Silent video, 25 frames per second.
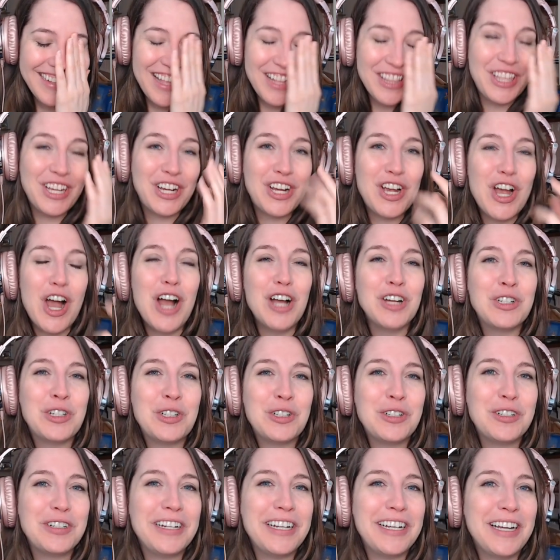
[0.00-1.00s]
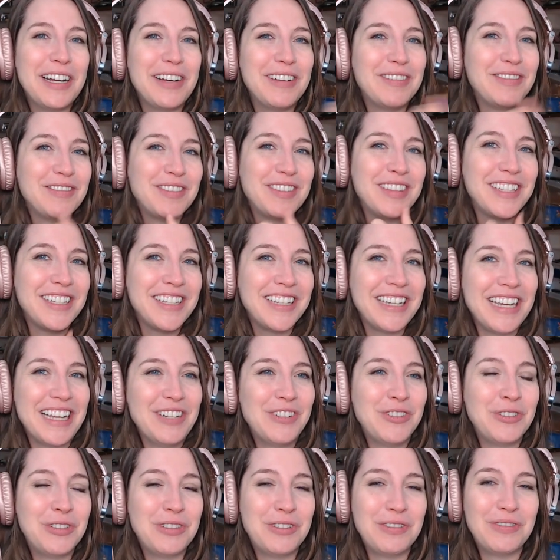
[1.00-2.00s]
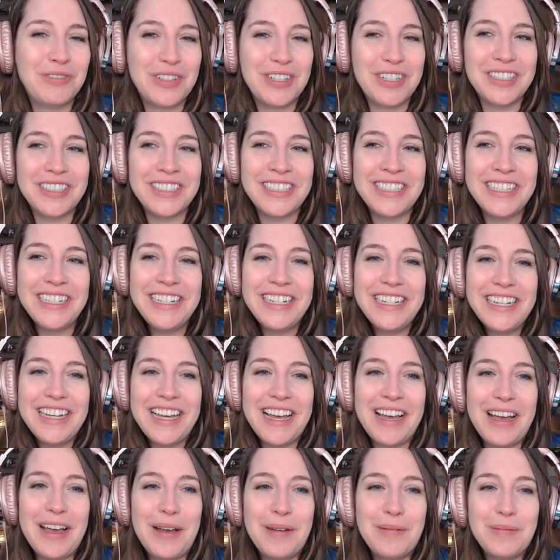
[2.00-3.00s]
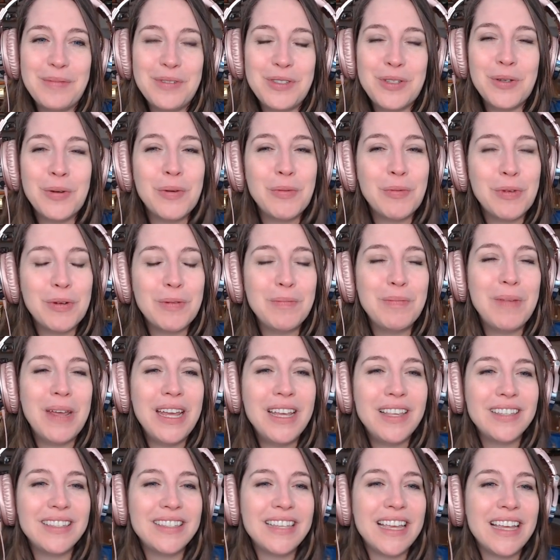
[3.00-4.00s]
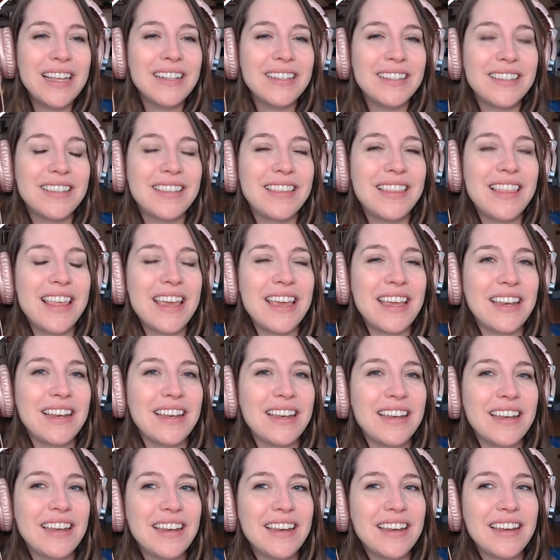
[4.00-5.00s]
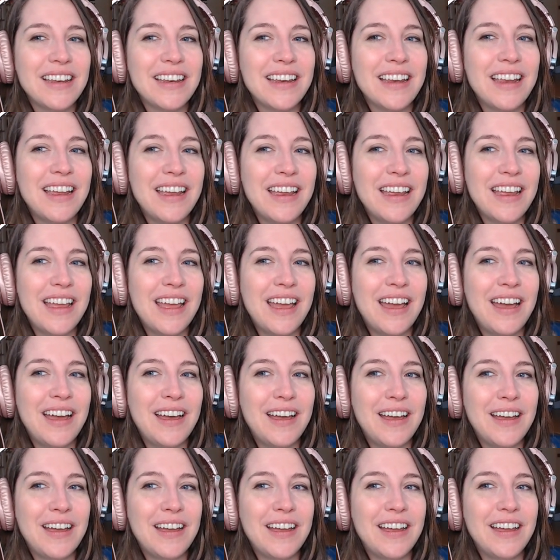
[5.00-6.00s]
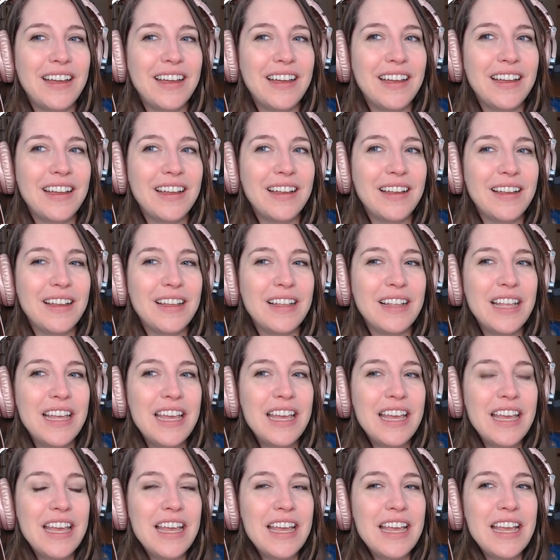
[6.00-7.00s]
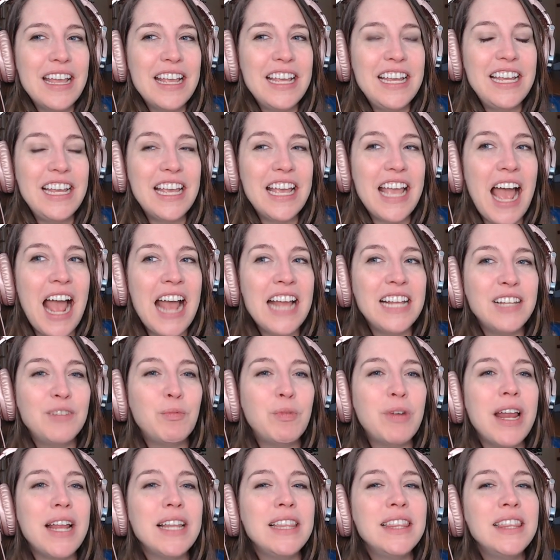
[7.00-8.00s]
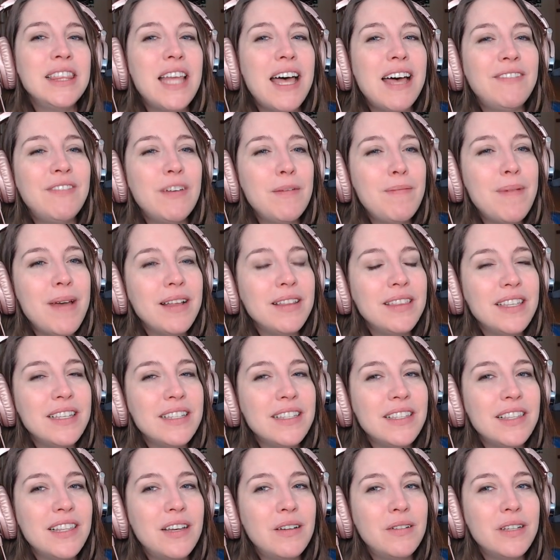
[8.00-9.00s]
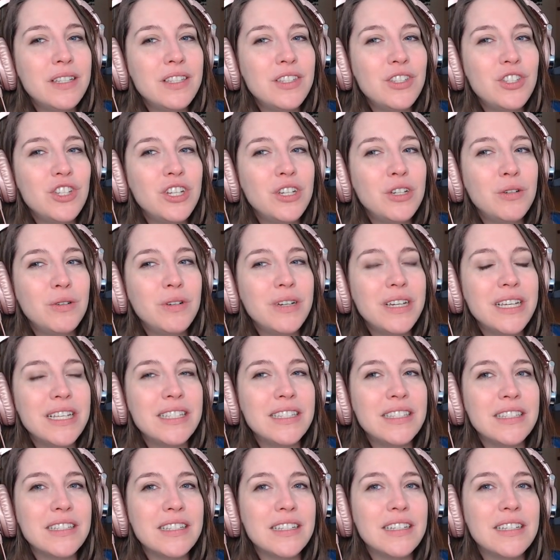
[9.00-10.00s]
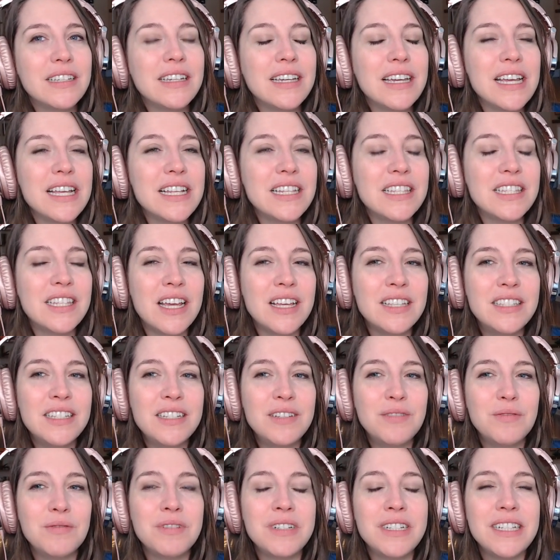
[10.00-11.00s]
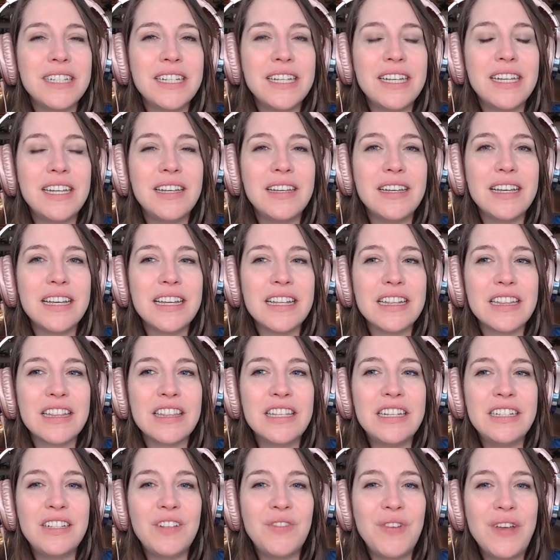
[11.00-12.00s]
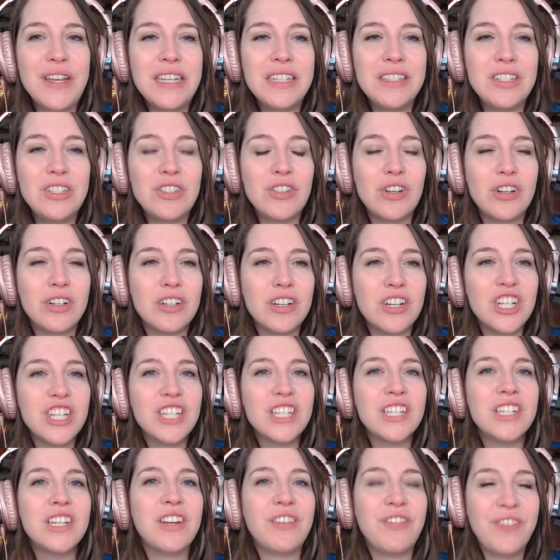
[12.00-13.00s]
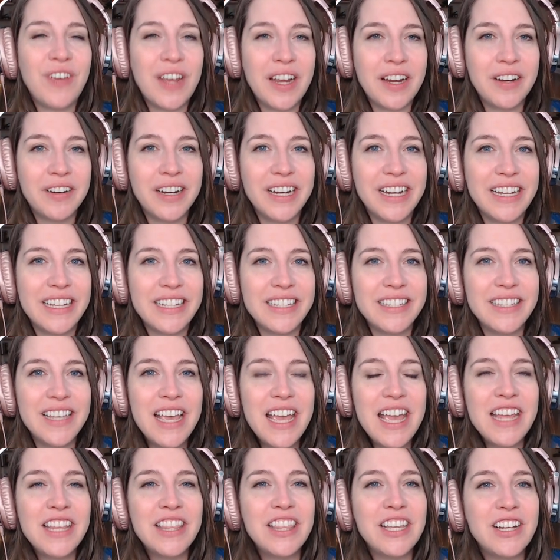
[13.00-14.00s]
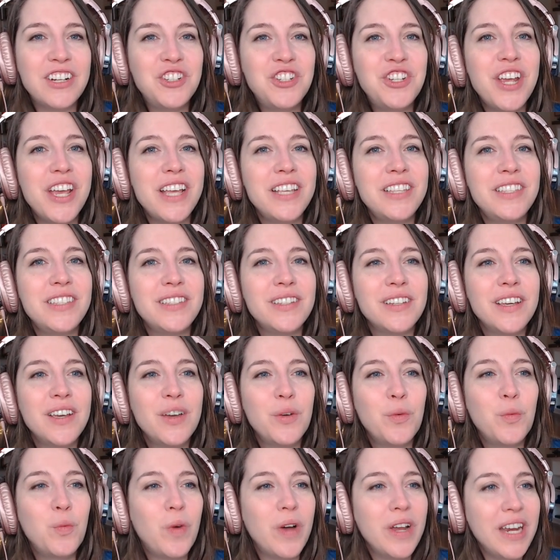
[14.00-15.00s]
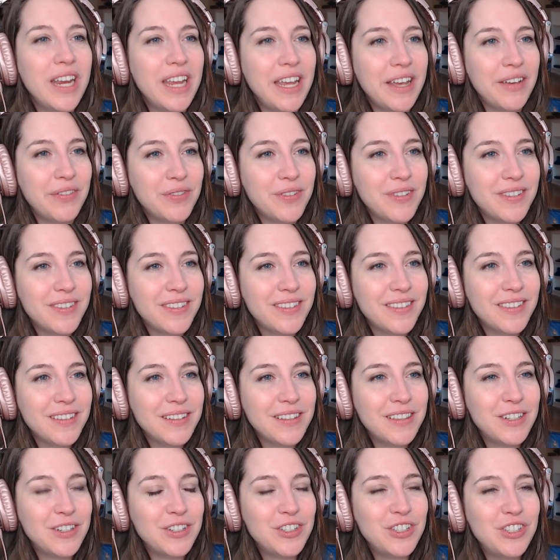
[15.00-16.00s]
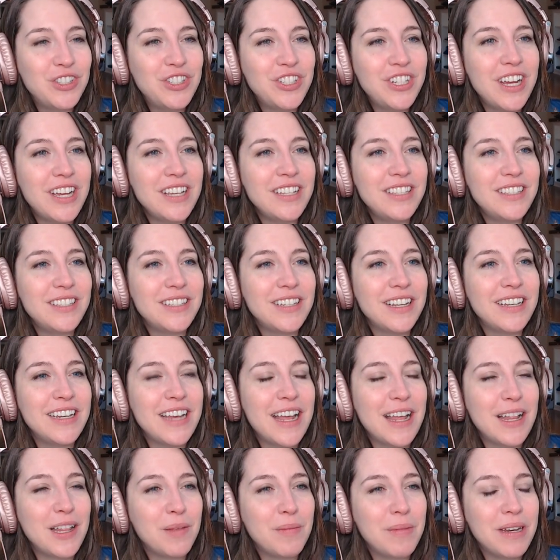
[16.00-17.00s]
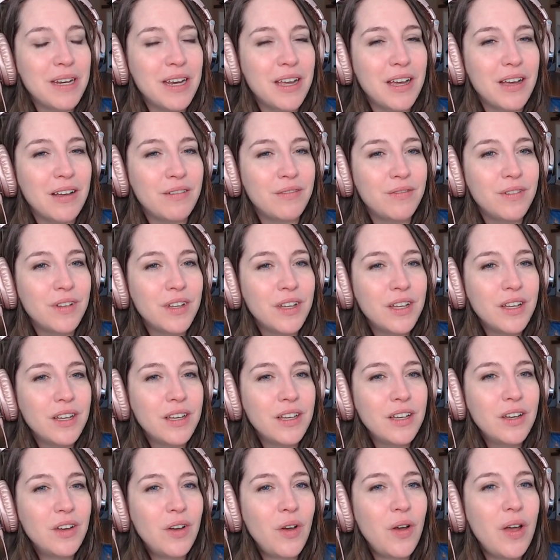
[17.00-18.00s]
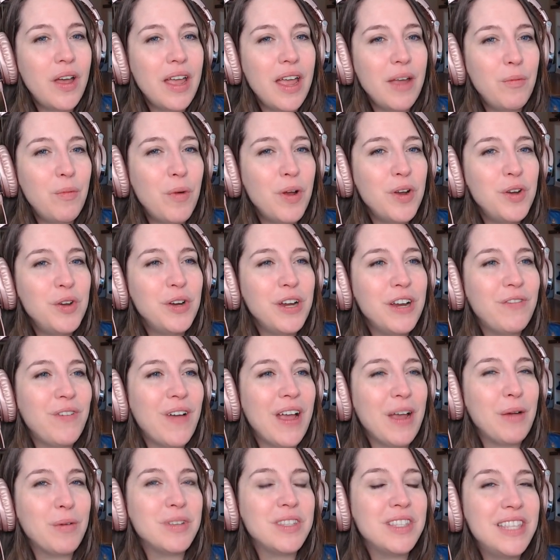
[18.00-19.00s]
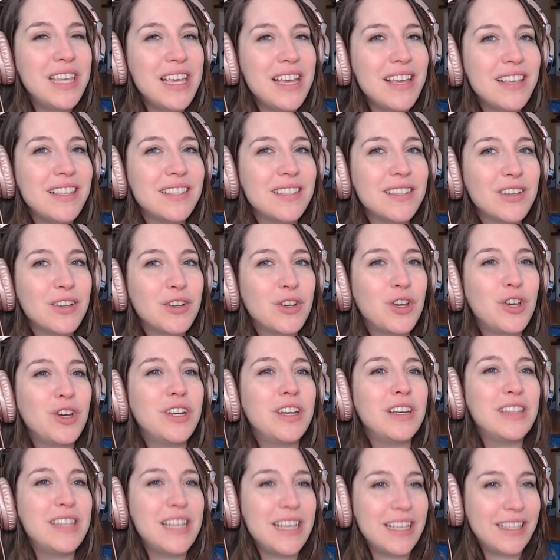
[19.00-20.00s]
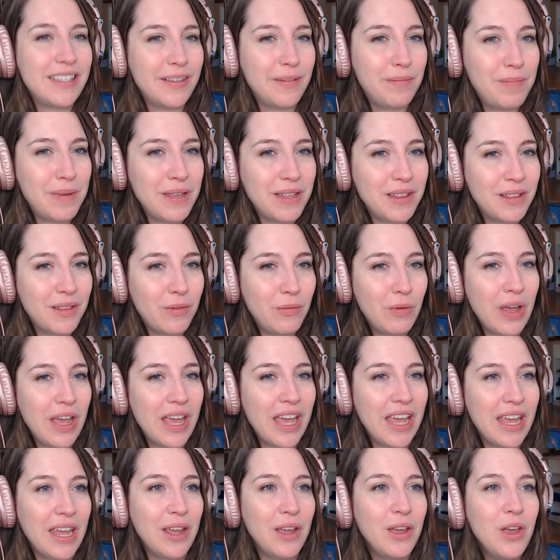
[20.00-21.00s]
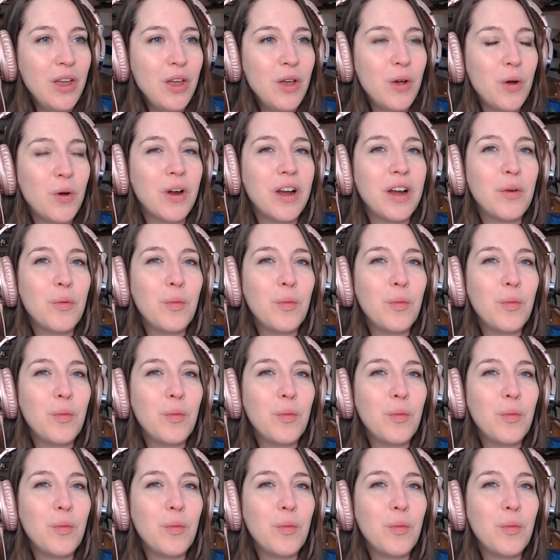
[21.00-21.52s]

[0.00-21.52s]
the conquering of the introvert. Um, so it would make sense that, uh, I, what I love about this, Lois, too, is it doesn't really, these fantasies aren't nefarious. They're just what ifs. There's just an element of, well, I wonder if I was this, could this have been the way? Or